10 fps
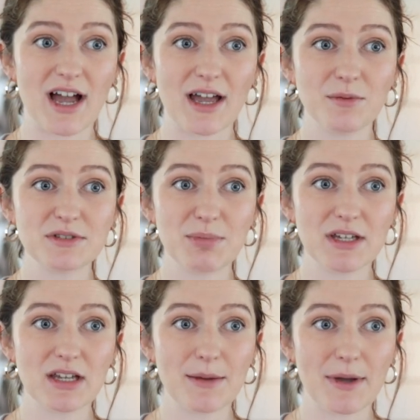I was
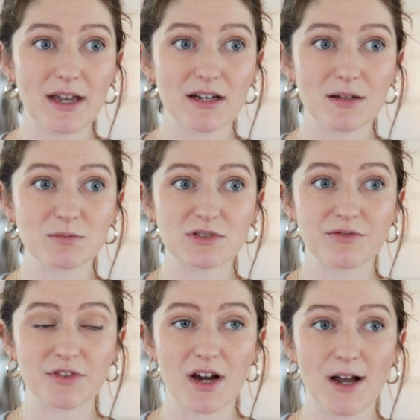picking up items
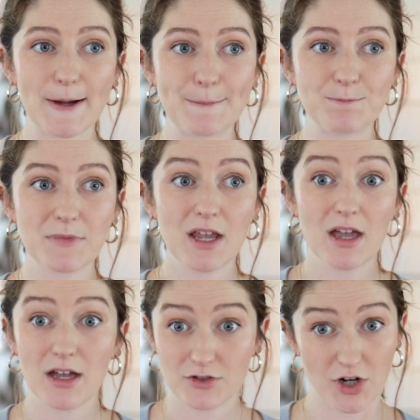from
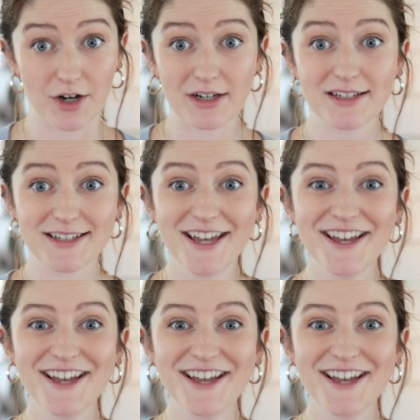Target,